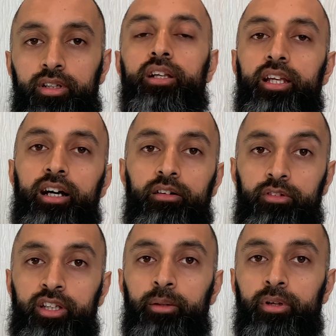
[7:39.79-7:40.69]
Now, I
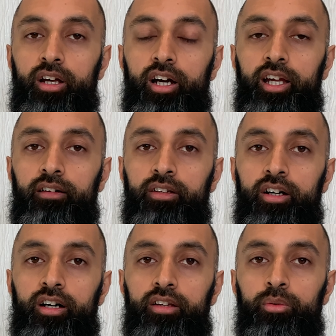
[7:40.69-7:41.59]
would keep an eye out
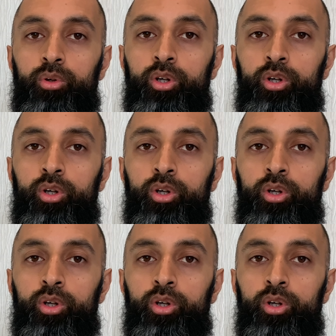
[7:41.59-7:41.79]
on